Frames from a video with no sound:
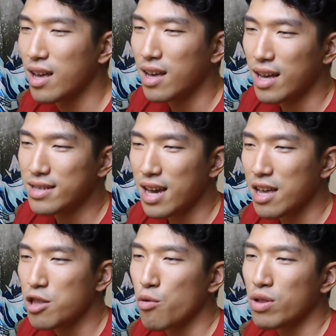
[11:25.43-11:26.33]
And
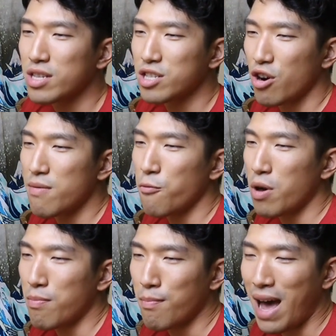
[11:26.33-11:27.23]
second, you want to start
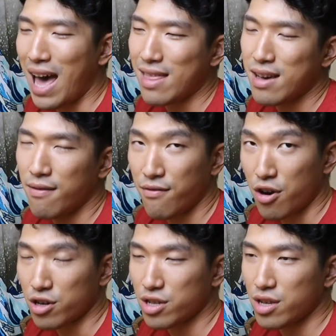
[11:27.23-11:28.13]
with math
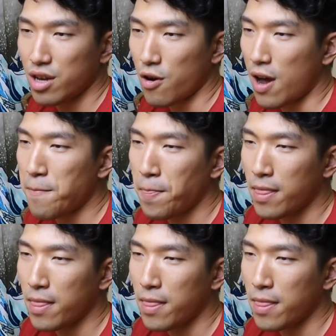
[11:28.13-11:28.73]
first, okay?